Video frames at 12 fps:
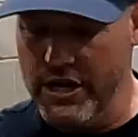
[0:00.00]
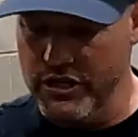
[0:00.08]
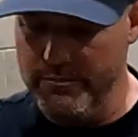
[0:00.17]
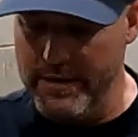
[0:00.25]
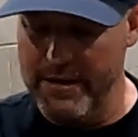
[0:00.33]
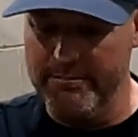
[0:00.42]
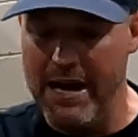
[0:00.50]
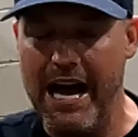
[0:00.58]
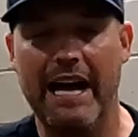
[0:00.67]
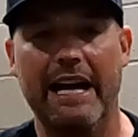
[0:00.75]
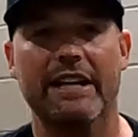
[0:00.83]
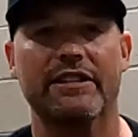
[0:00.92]
and you'll be
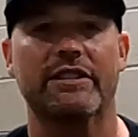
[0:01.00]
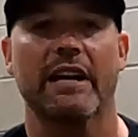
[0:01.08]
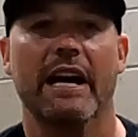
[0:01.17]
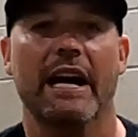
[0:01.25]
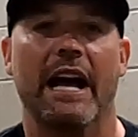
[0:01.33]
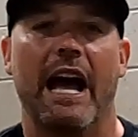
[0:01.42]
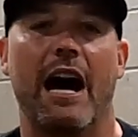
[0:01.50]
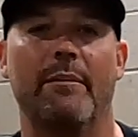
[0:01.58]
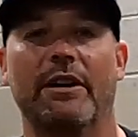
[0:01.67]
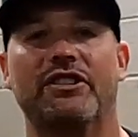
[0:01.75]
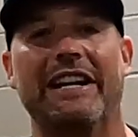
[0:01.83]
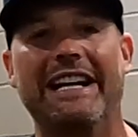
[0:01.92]
amazed how
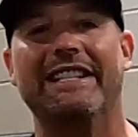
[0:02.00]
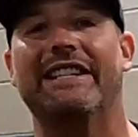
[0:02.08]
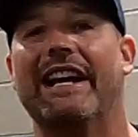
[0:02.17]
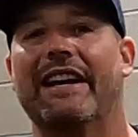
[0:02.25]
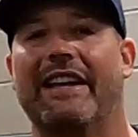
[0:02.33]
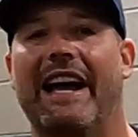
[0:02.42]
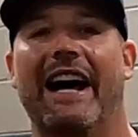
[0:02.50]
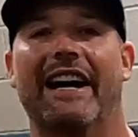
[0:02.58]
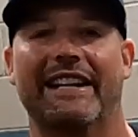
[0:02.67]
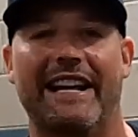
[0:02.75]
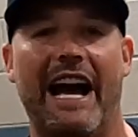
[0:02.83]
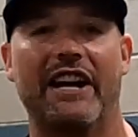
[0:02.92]
much easier they are
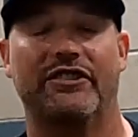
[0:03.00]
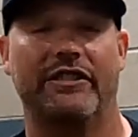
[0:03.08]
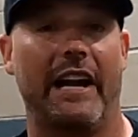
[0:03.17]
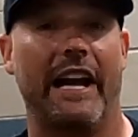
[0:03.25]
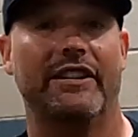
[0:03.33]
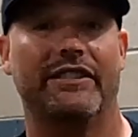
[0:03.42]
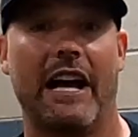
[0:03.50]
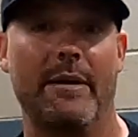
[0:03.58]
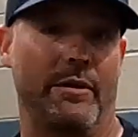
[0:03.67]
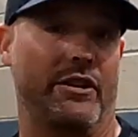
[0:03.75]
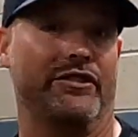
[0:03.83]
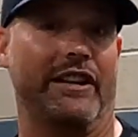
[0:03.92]
to catch the next day
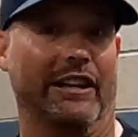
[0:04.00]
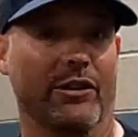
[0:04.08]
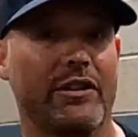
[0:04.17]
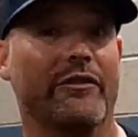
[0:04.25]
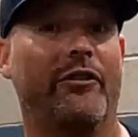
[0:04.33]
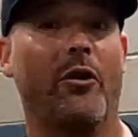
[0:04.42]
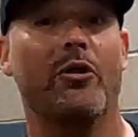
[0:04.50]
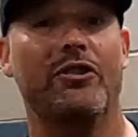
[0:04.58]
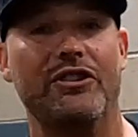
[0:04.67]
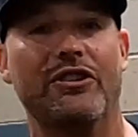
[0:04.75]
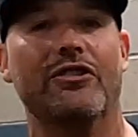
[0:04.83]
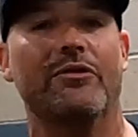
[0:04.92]
because they're looking forward
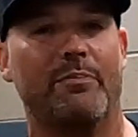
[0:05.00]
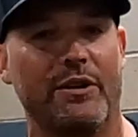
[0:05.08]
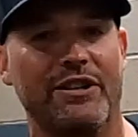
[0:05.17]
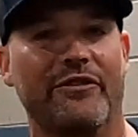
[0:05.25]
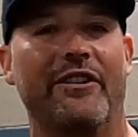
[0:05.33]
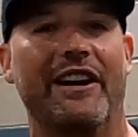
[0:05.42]
to you putting your